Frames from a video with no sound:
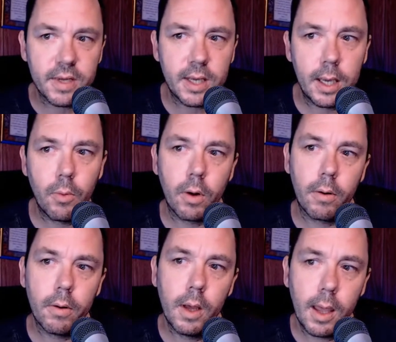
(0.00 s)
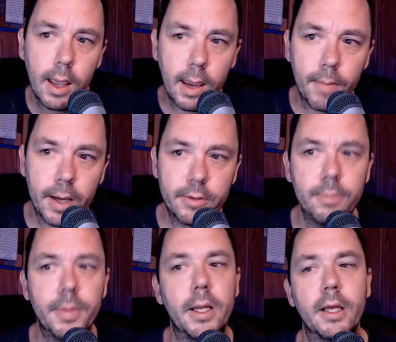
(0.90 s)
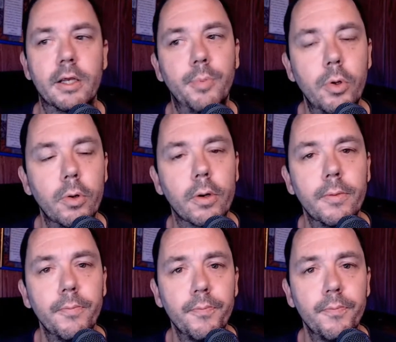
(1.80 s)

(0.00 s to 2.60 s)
keyword in my TubeBuddy Explorer,